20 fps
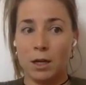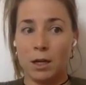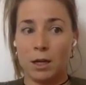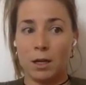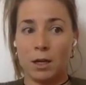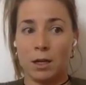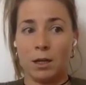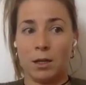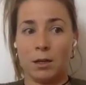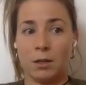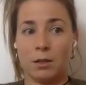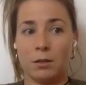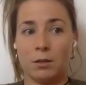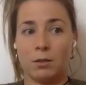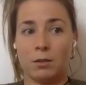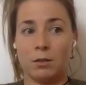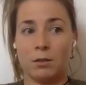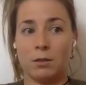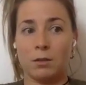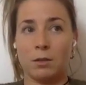
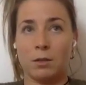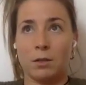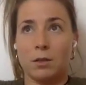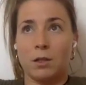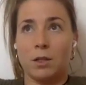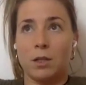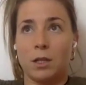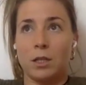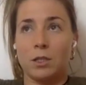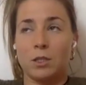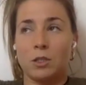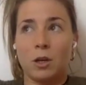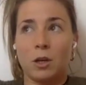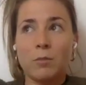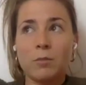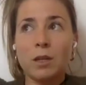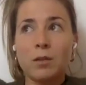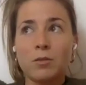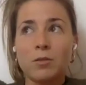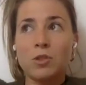And
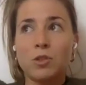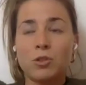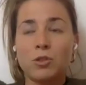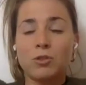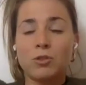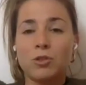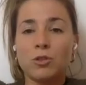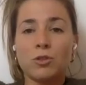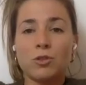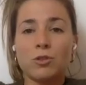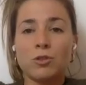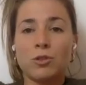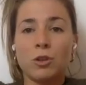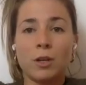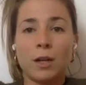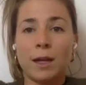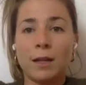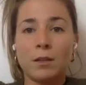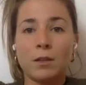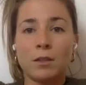sometimes you just don't
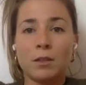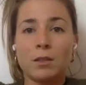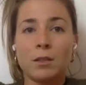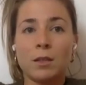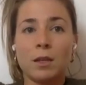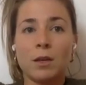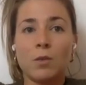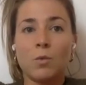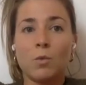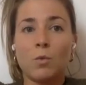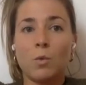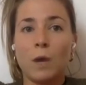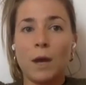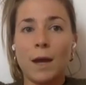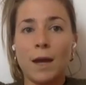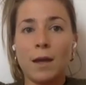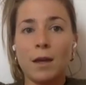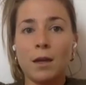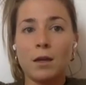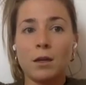understand
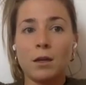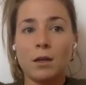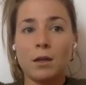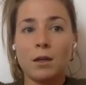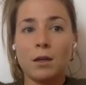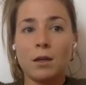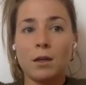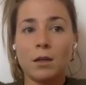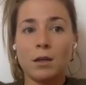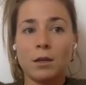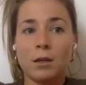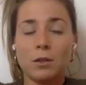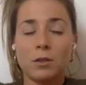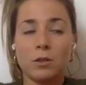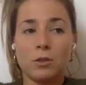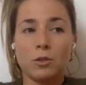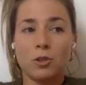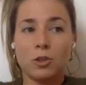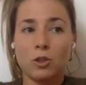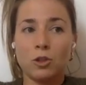why
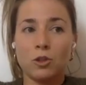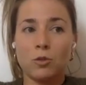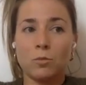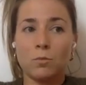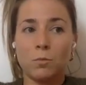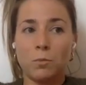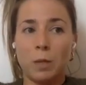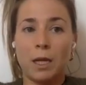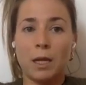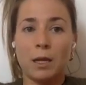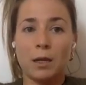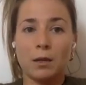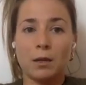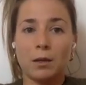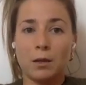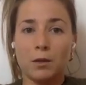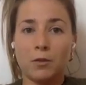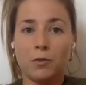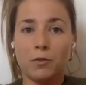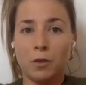just being
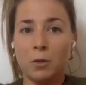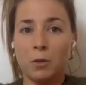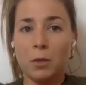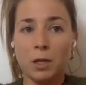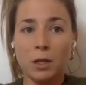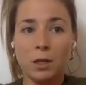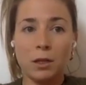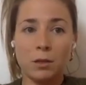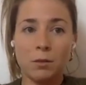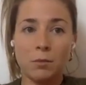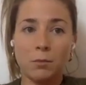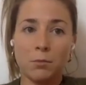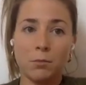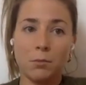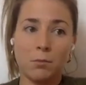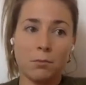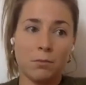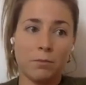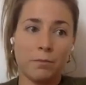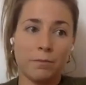a female
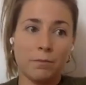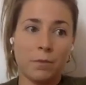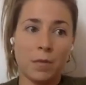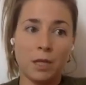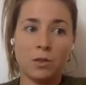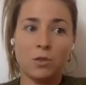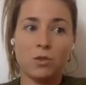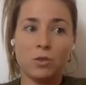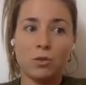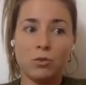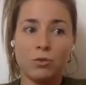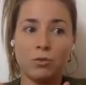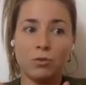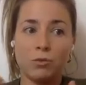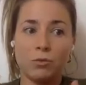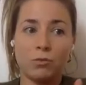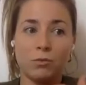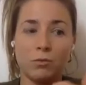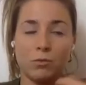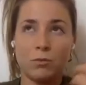makes you
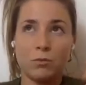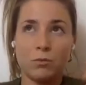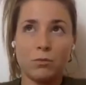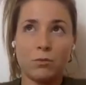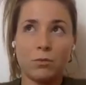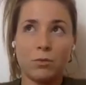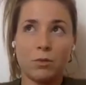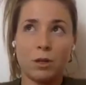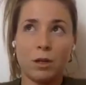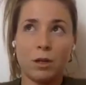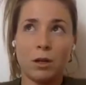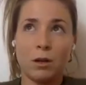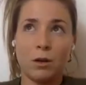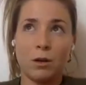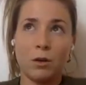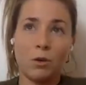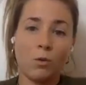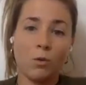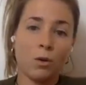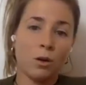a
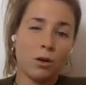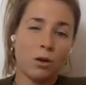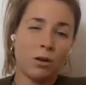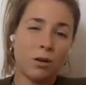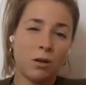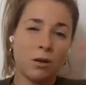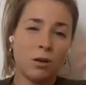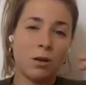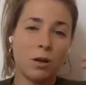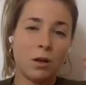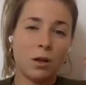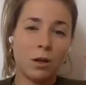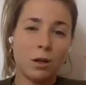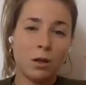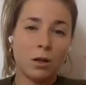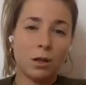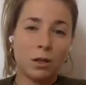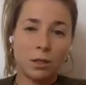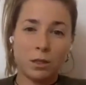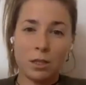lower
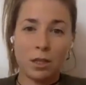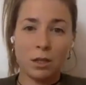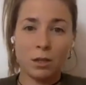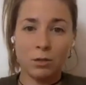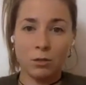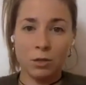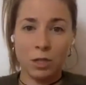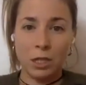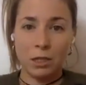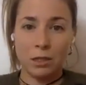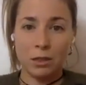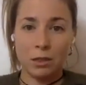category.